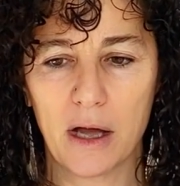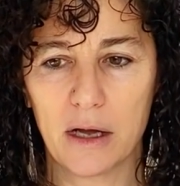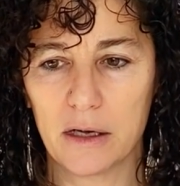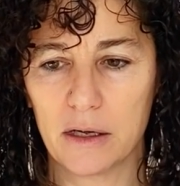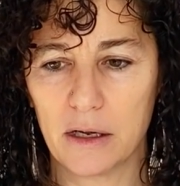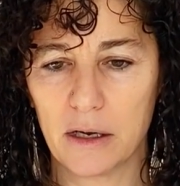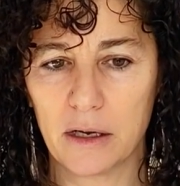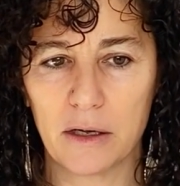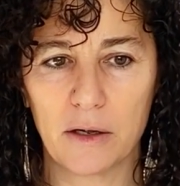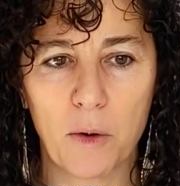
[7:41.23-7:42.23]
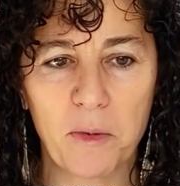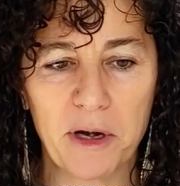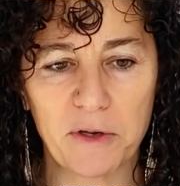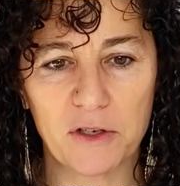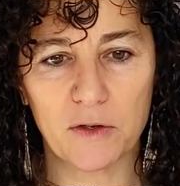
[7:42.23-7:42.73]

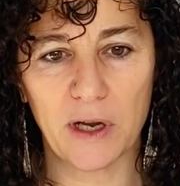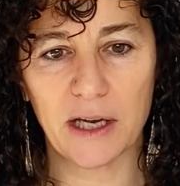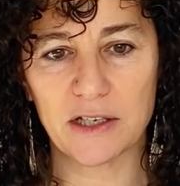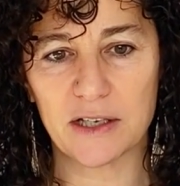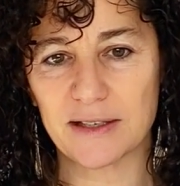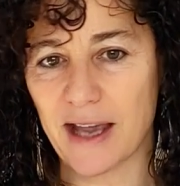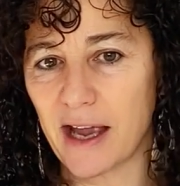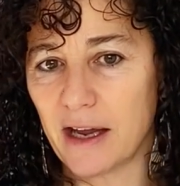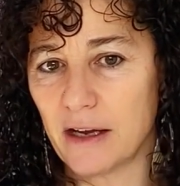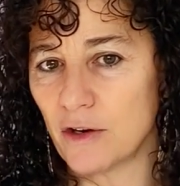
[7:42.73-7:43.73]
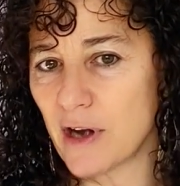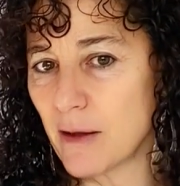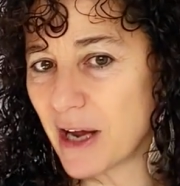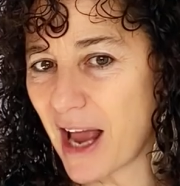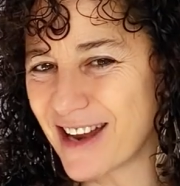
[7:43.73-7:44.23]
Open up your screen and just say your
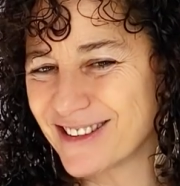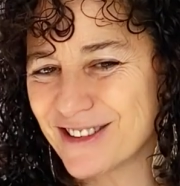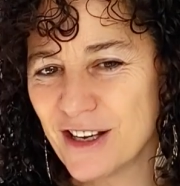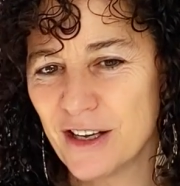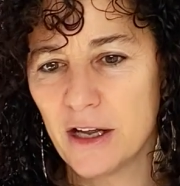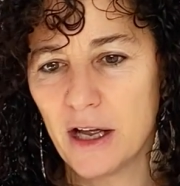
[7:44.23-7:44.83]
name again,